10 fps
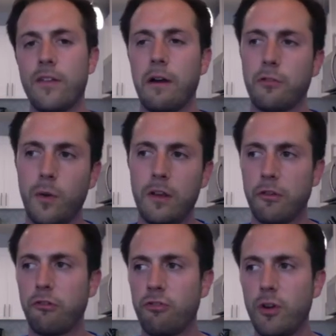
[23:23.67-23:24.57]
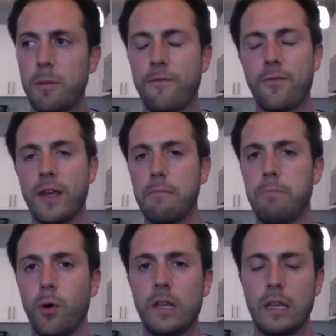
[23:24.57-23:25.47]
I was going to this stupid freaking
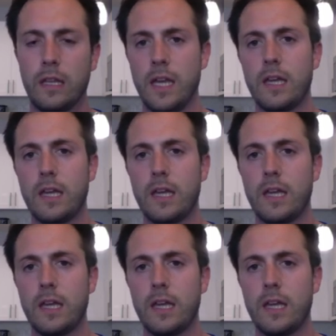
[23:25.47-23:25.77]
bowling league.